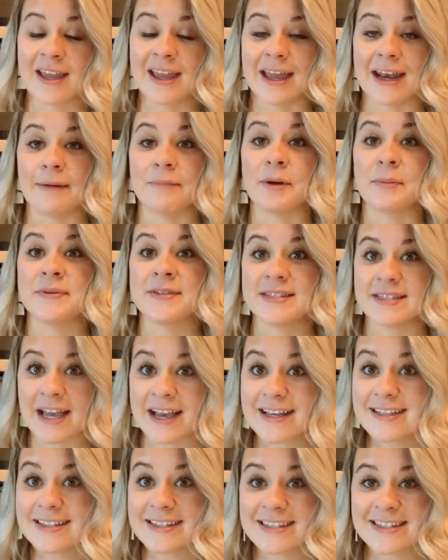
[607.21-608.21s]
and I'm
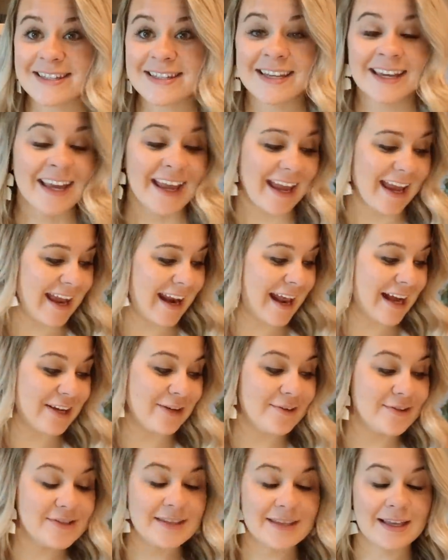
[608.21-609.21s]
obsessed and I
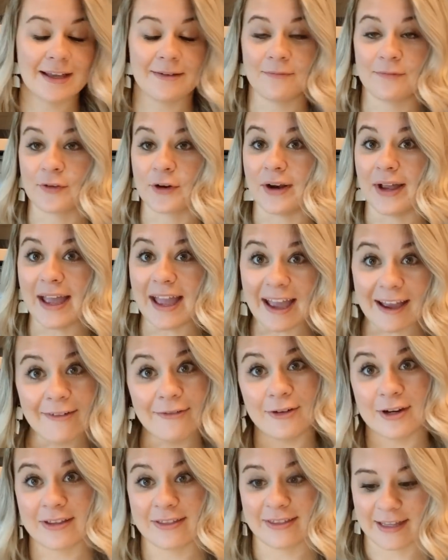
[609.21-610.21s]
use them for
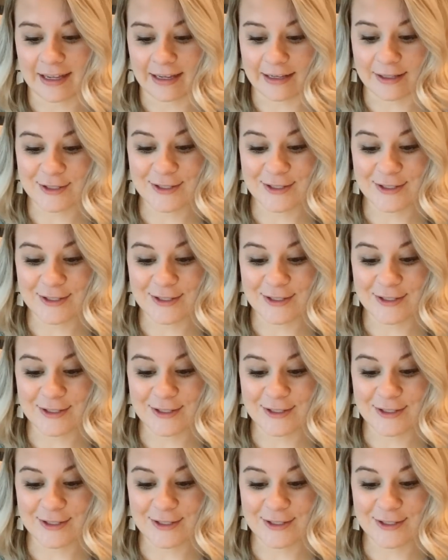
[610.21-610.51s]
everything.